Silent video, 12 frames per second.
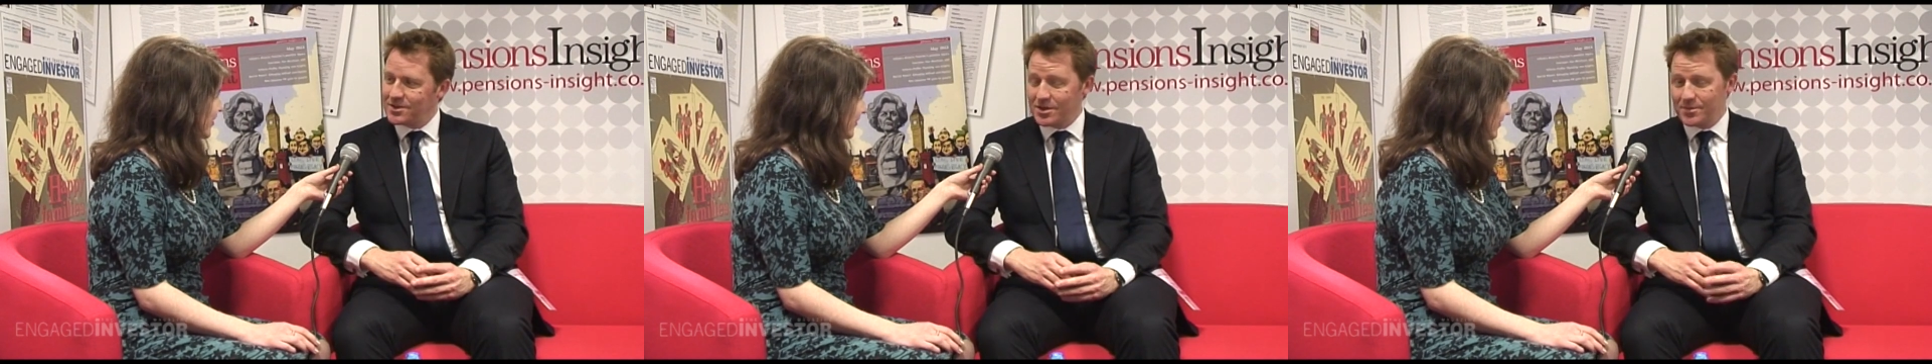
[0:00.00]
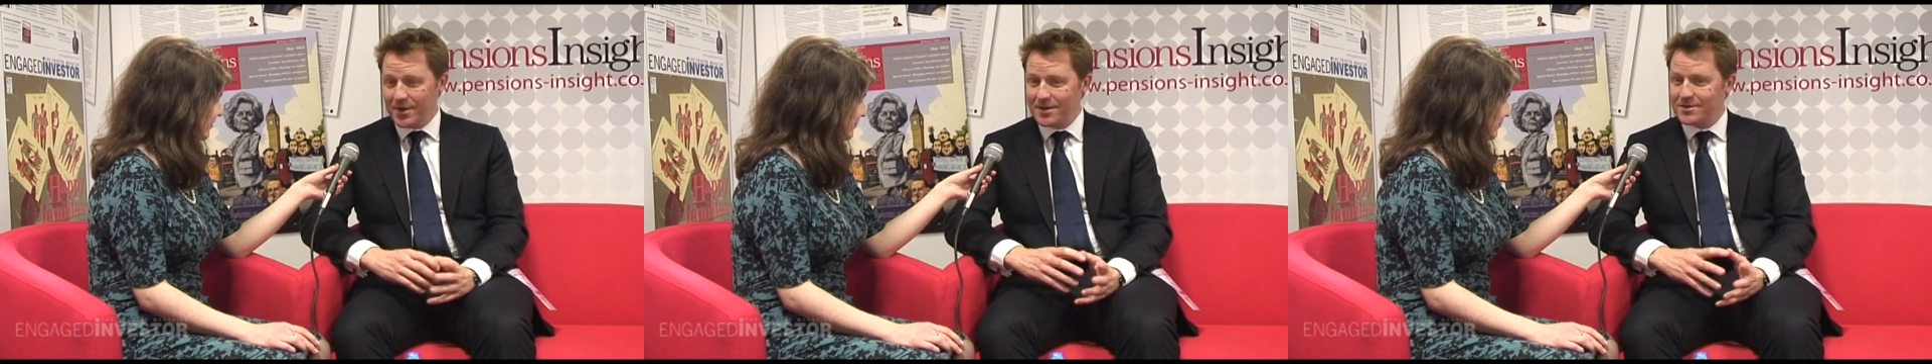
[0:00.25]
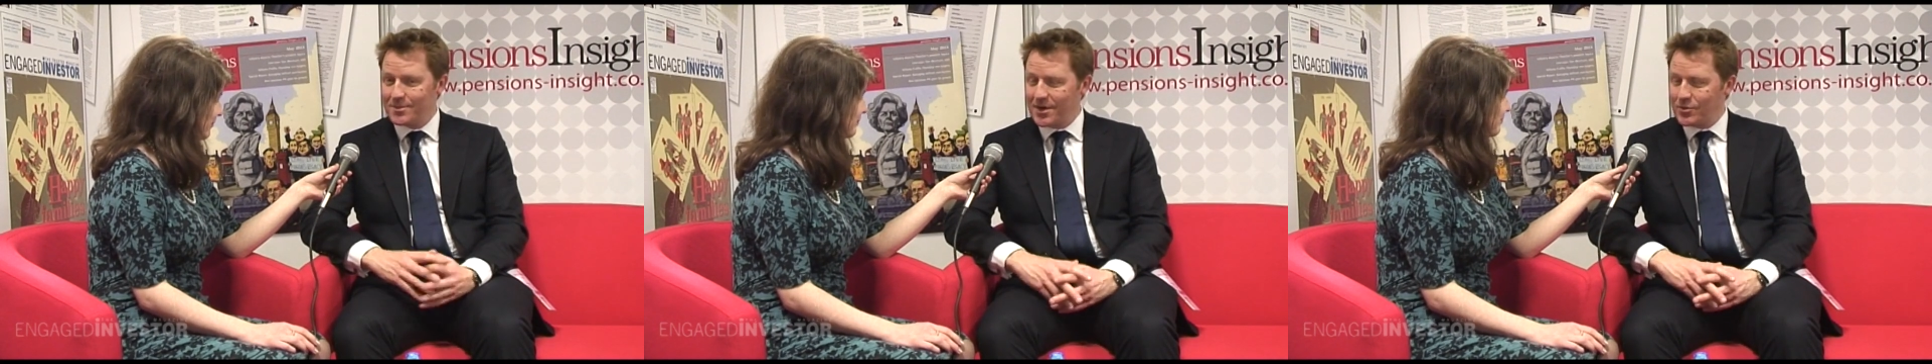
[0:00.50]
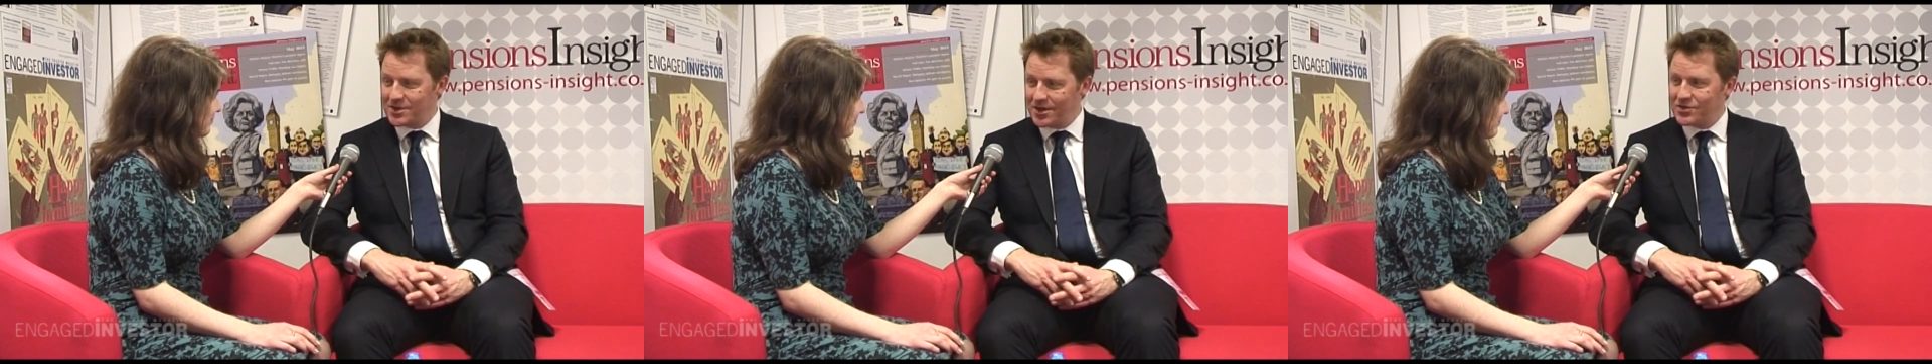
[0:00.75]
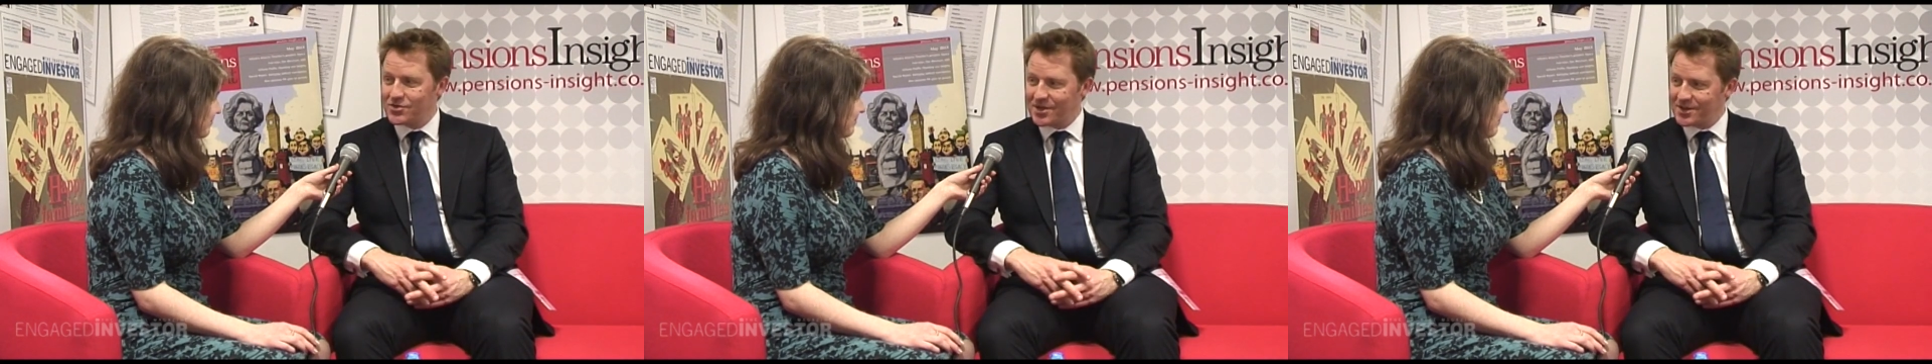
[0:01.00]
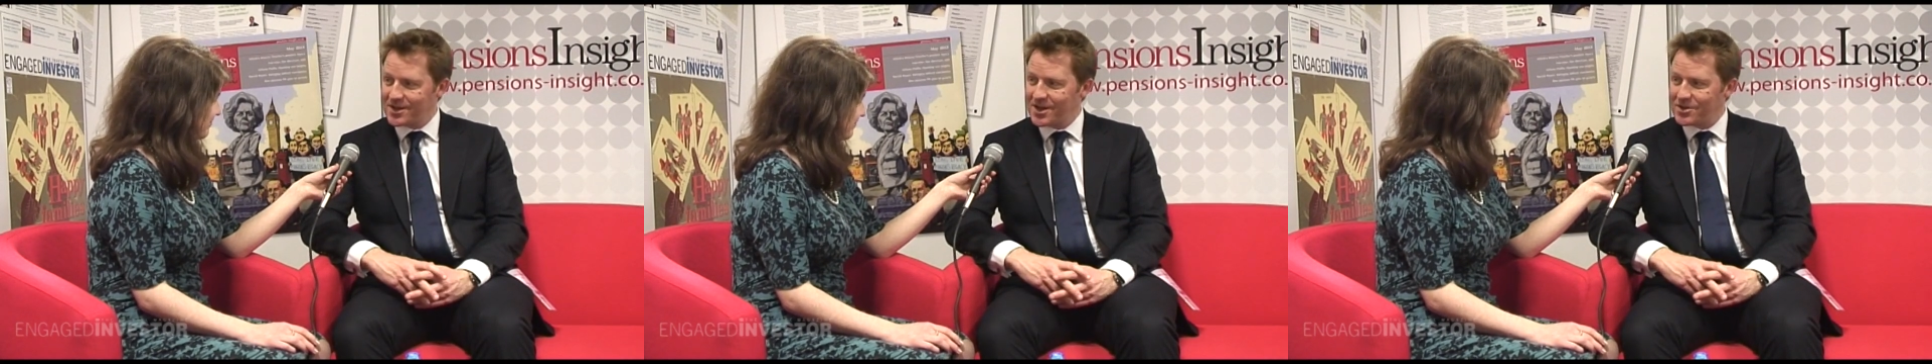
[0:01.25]
So it was an
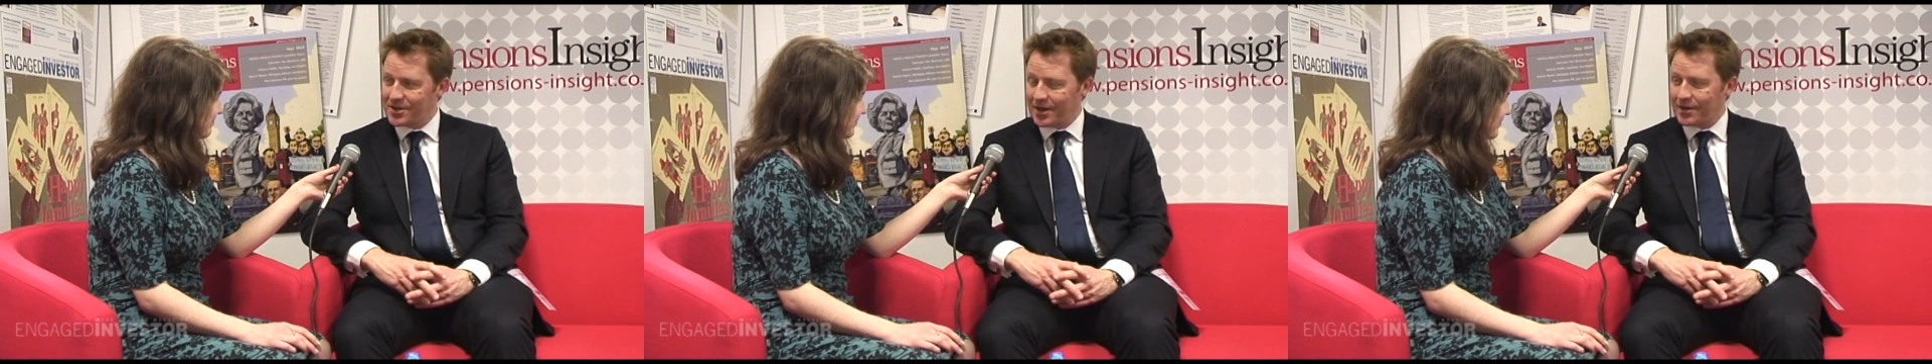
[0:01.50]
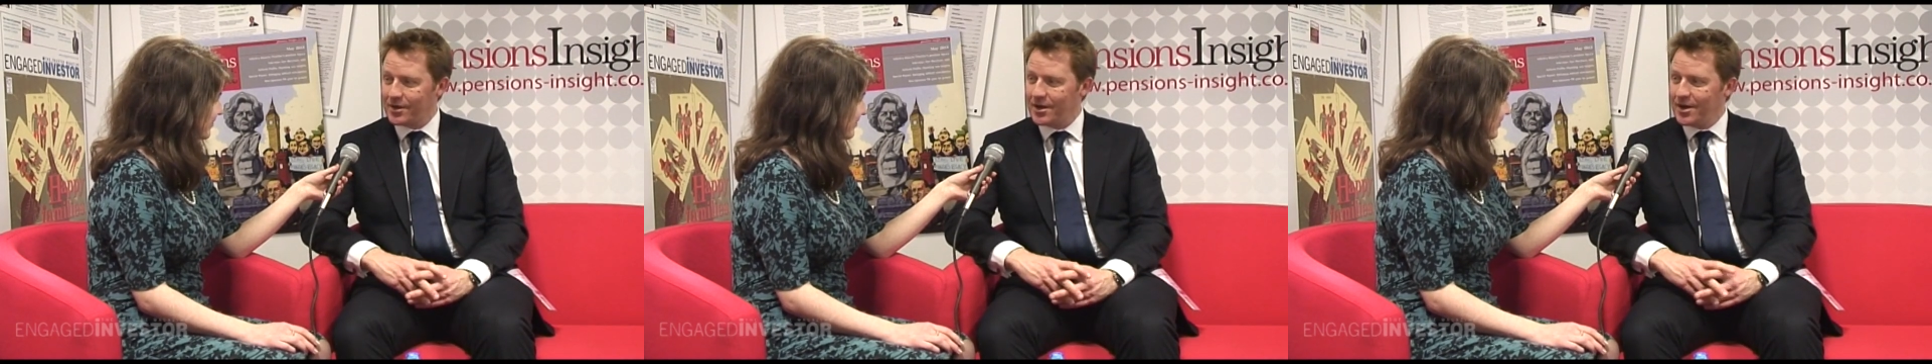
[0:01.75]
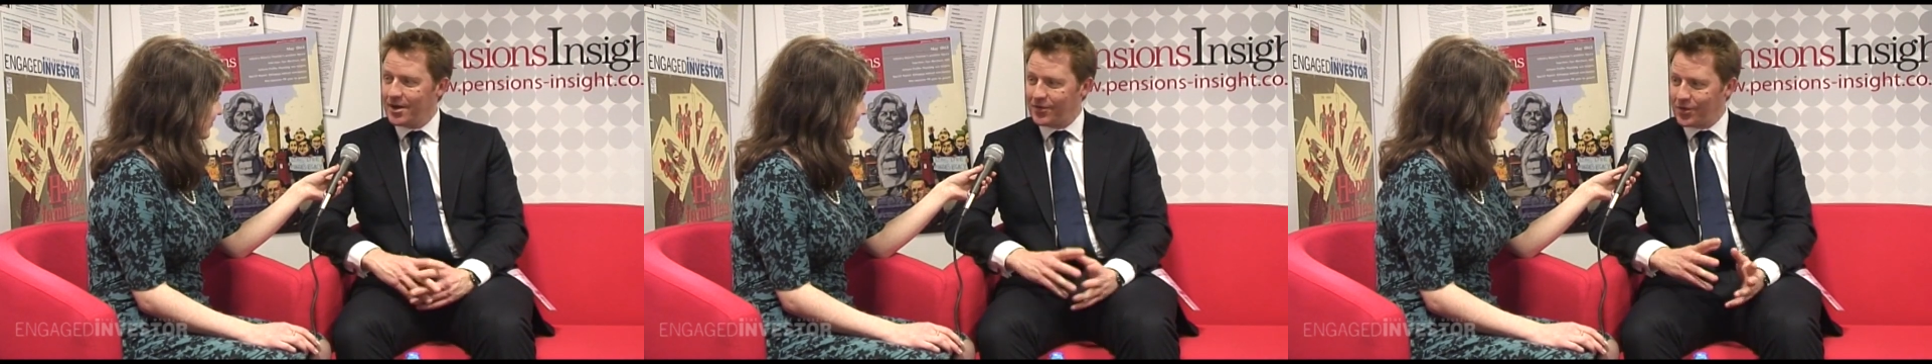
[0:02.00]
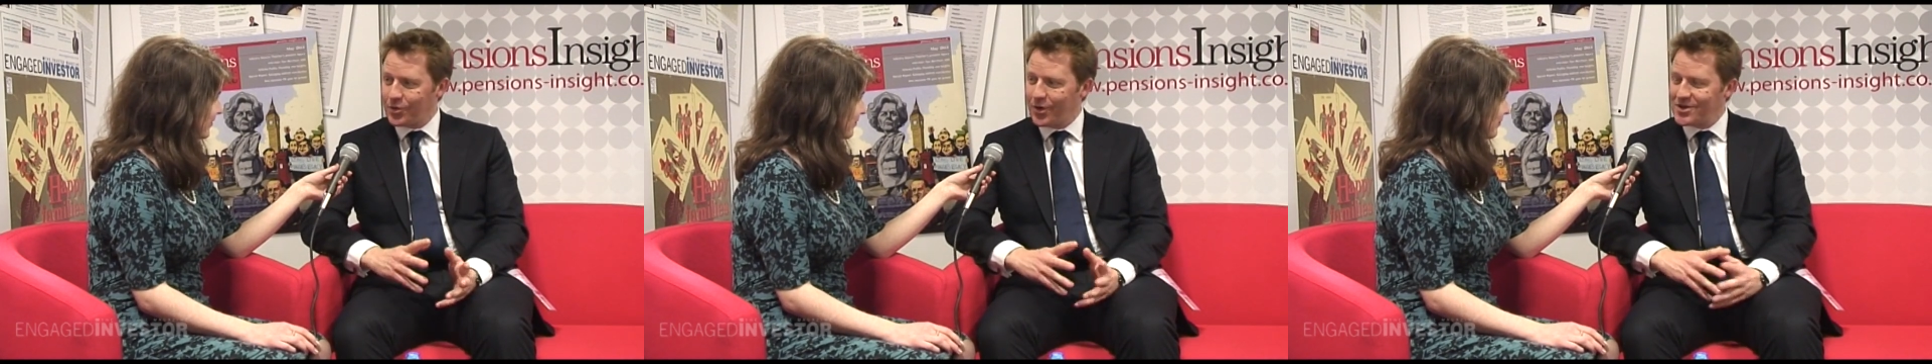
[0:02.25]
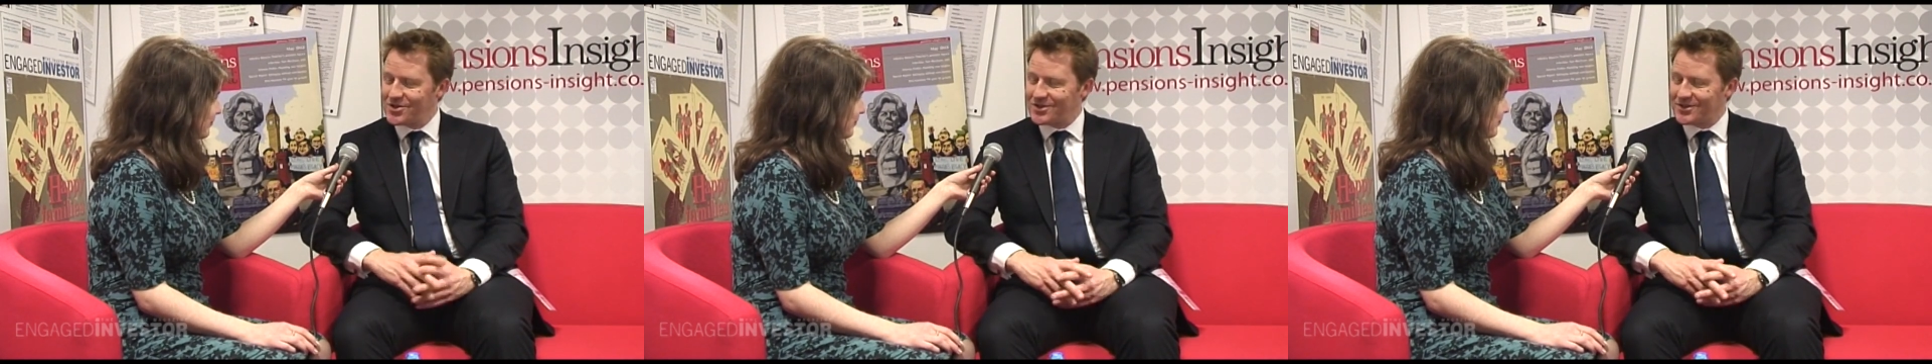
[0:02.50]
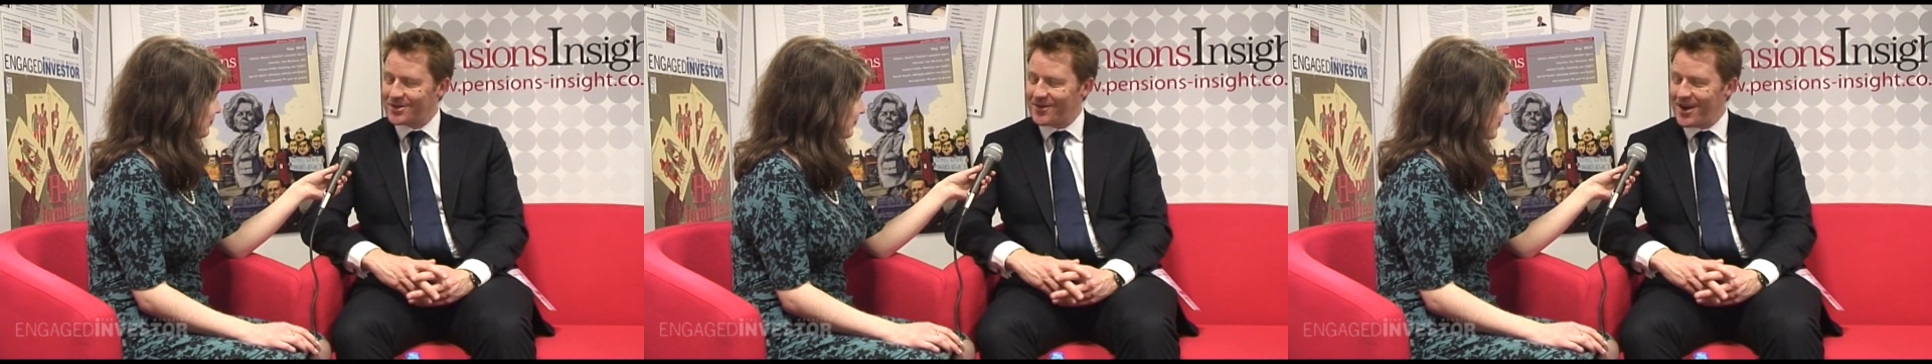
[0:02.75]
interesting session, though, a few
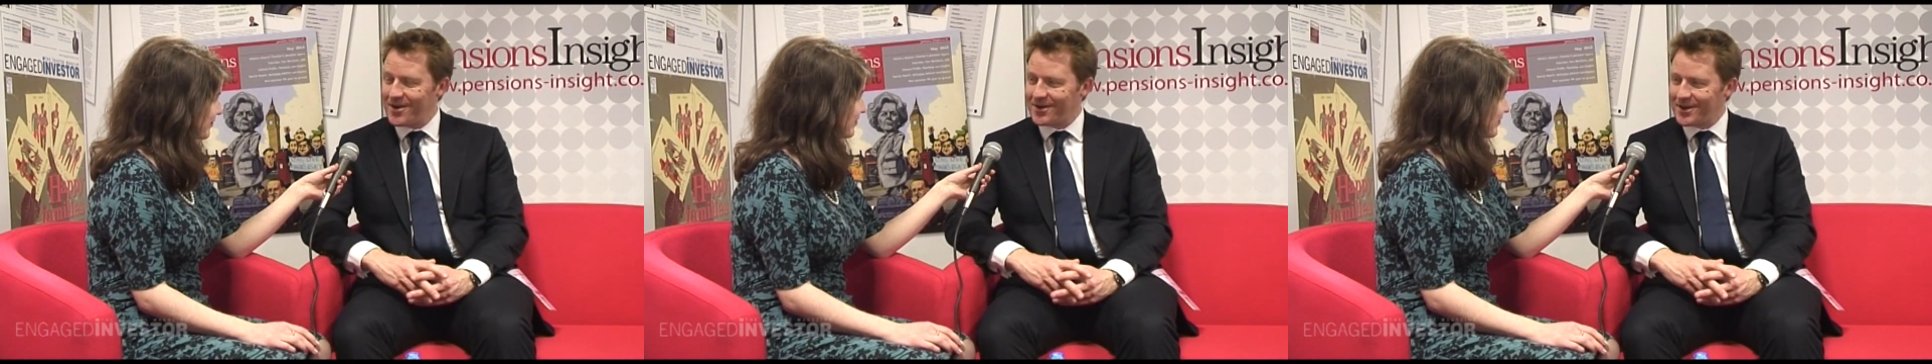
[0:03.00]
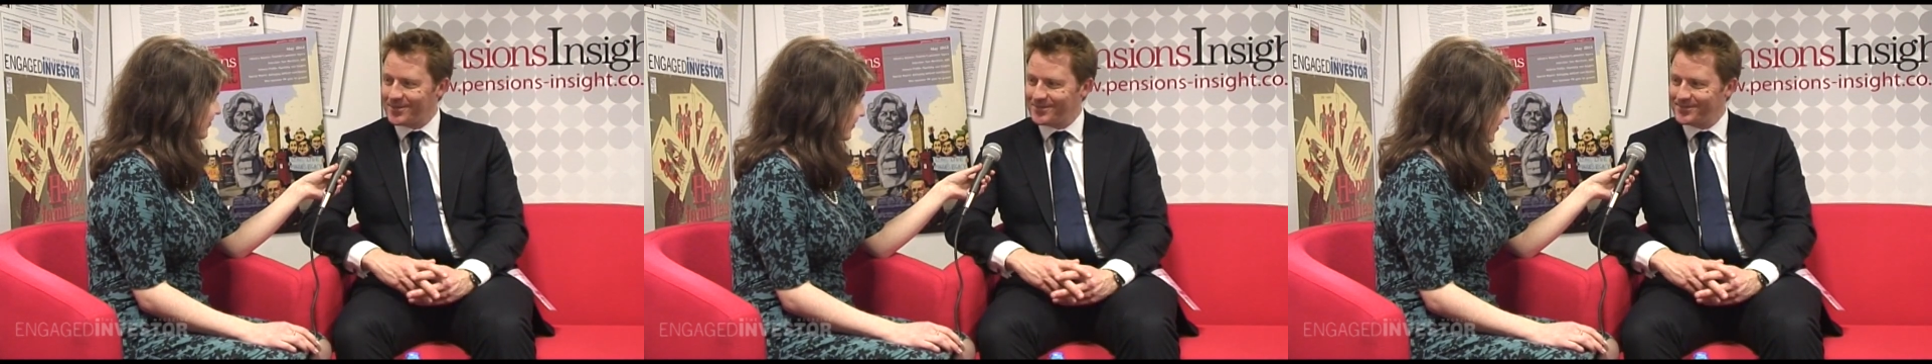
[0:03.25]
questions around it.